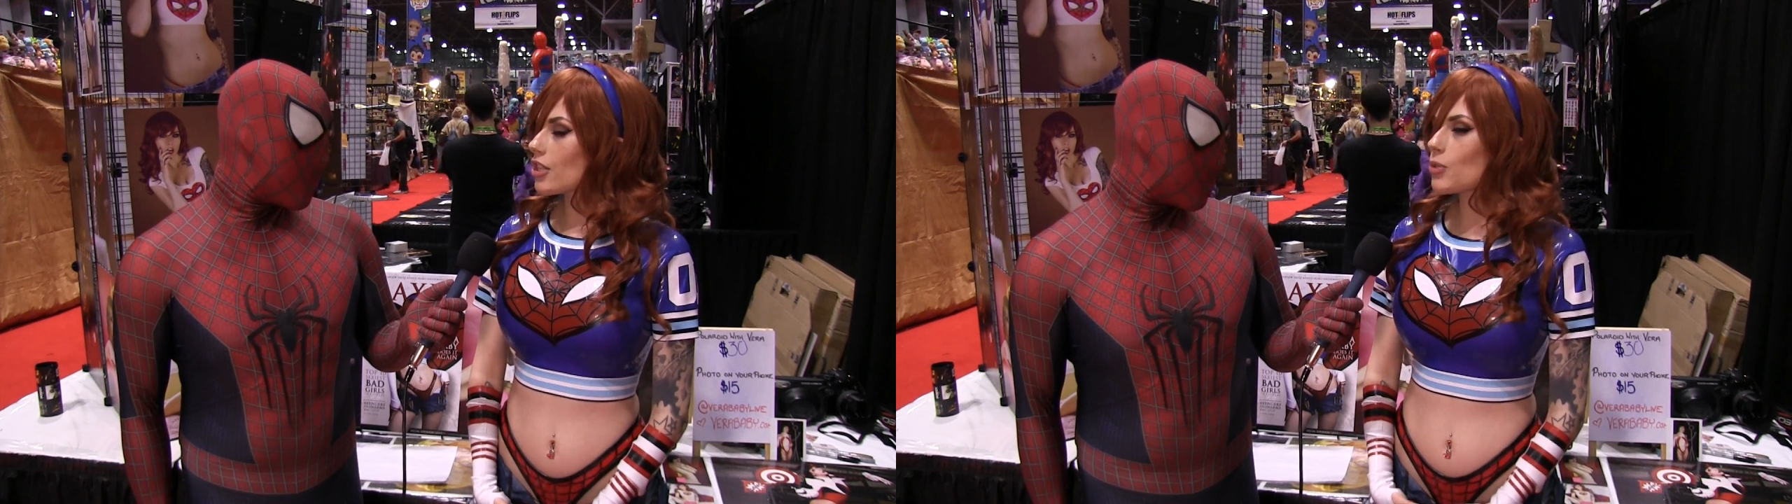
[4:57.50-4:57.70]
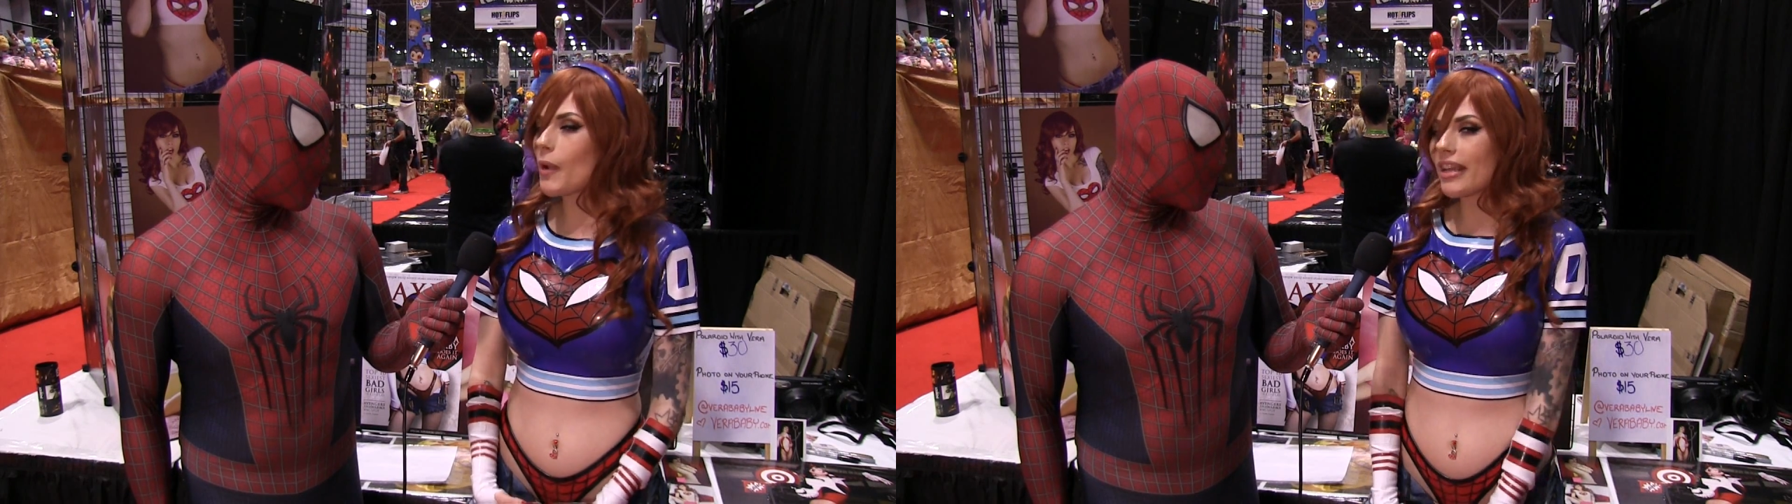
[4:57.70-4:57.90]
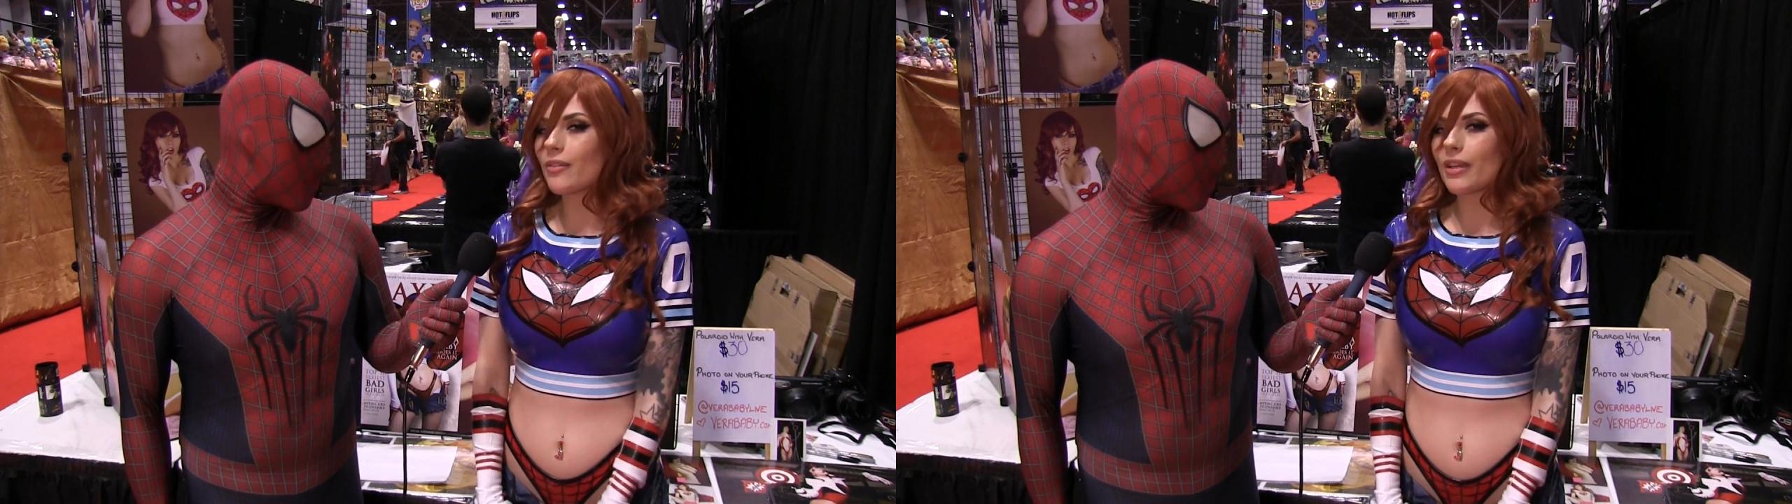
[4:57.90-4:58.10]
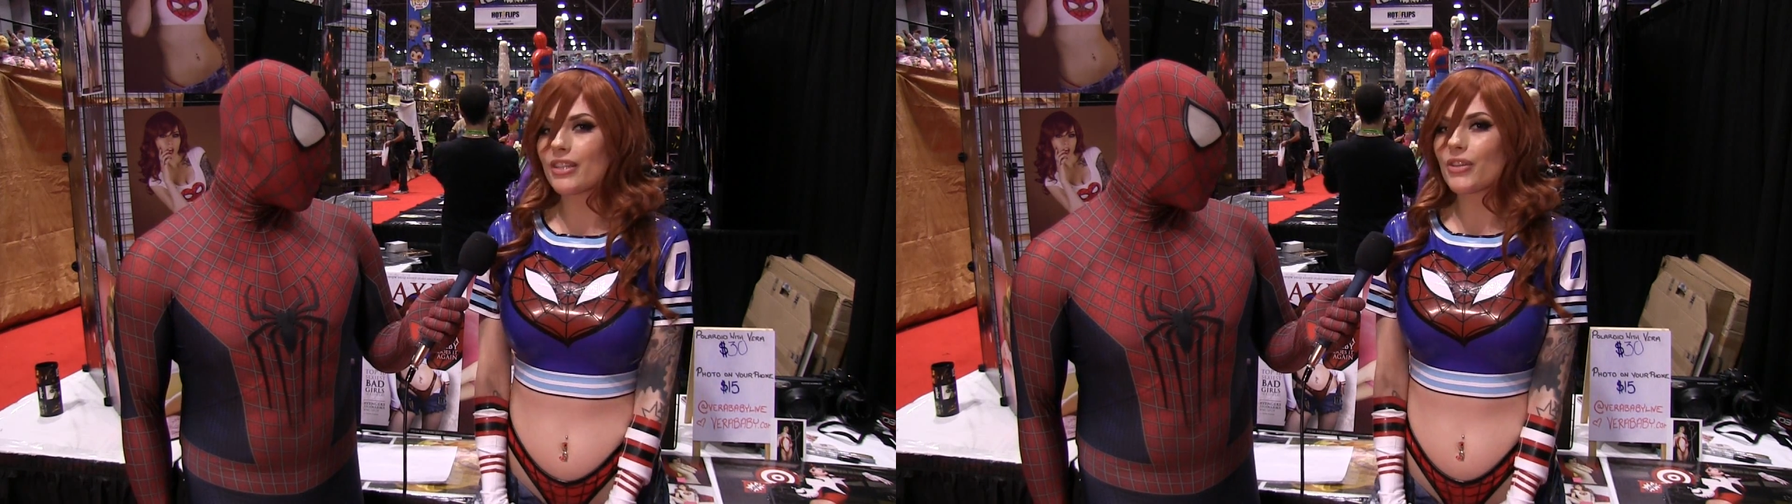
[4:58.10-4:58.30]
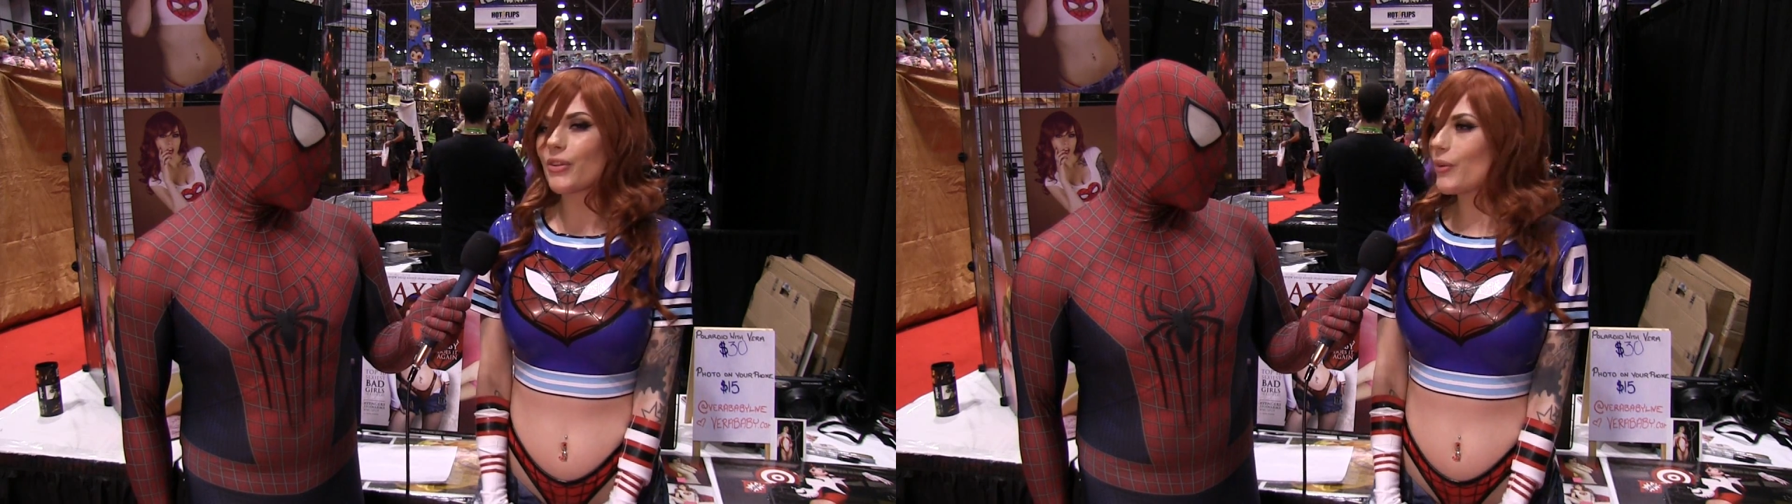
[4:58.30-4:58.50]
Just
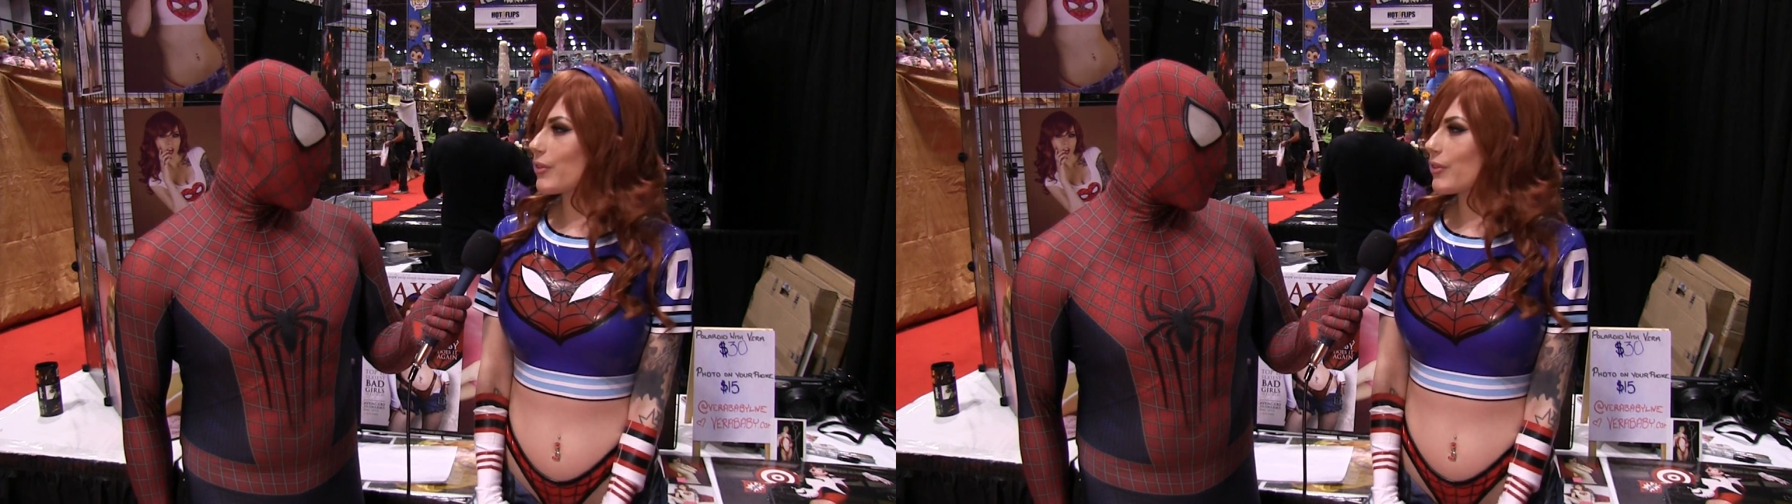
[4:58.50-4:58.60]
wait till you're